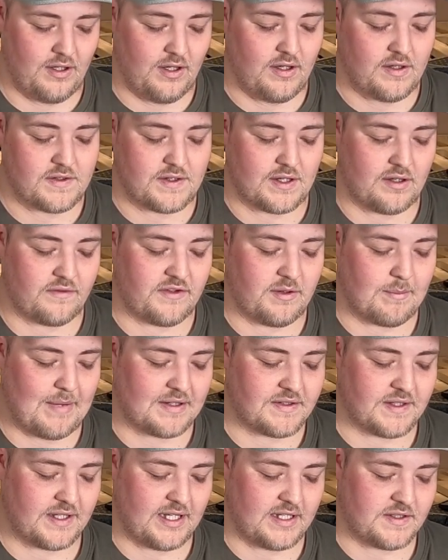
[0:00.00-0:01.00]
So if you're
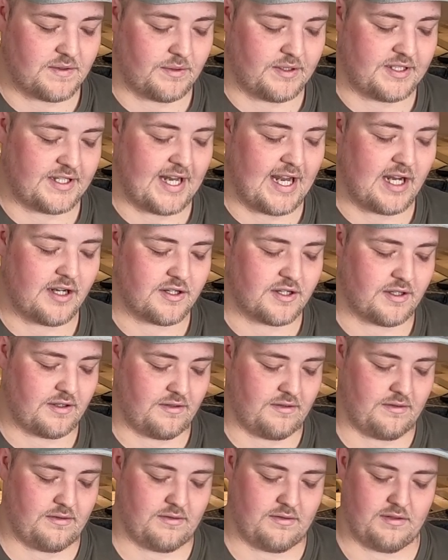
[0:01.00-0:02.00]
mounting it to a dash,
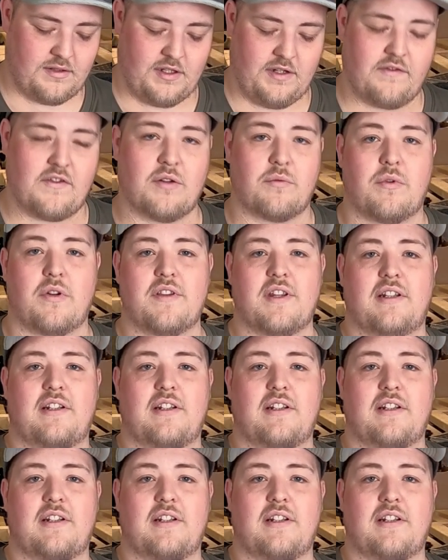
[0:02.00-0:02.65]
you've got one that